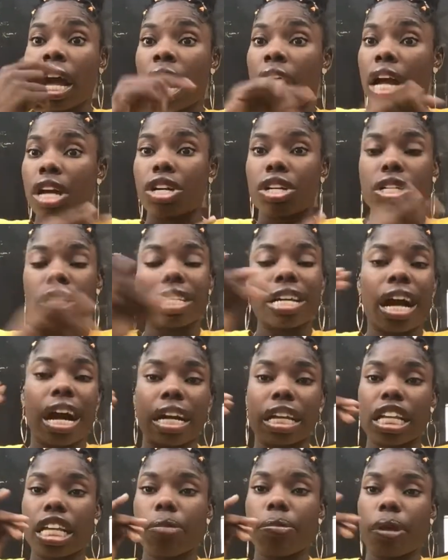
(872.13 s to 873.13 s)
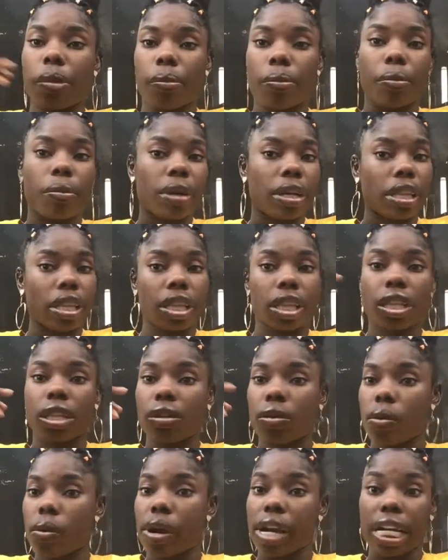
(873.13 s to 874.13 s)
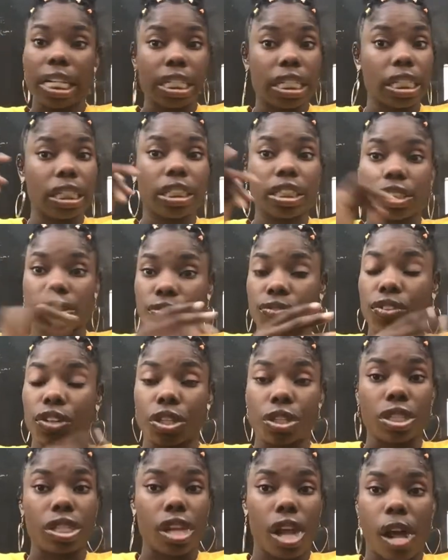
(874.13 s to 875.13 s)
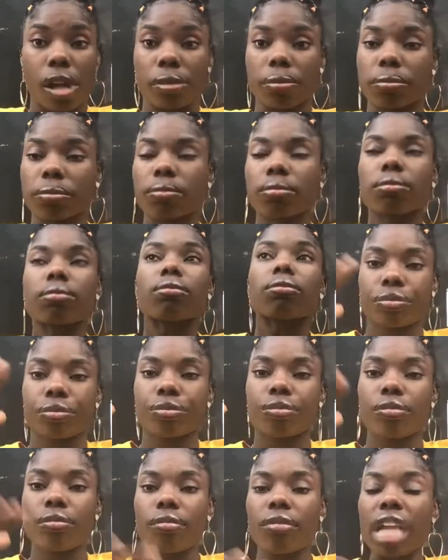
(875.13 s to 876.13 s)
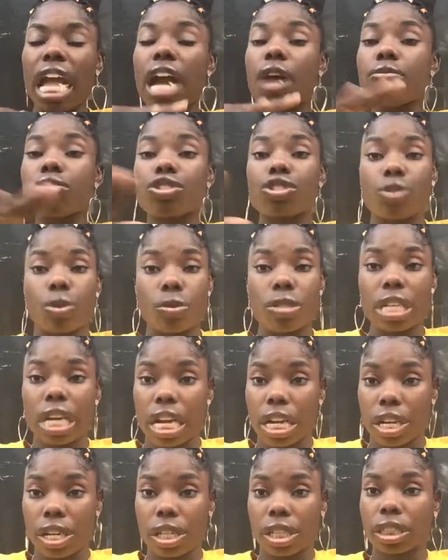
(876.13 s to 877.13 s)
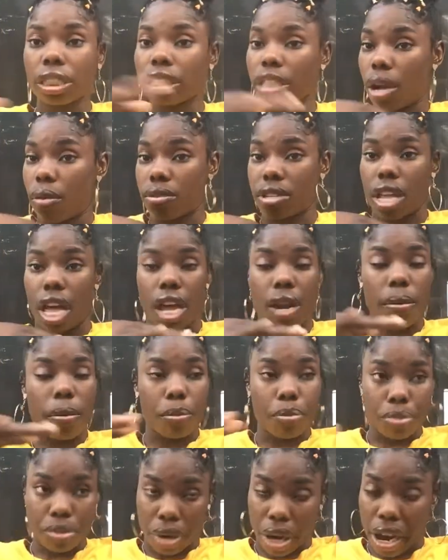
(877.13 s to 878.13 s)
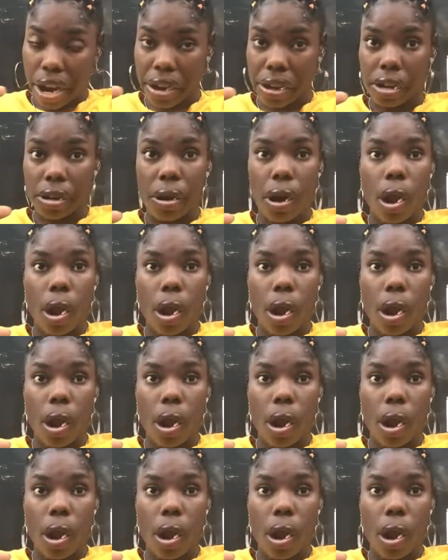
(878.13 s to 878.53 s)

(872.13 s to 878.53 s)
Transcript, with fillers: I could not keep up with what I did the first time. I was so tired, I was out of breath.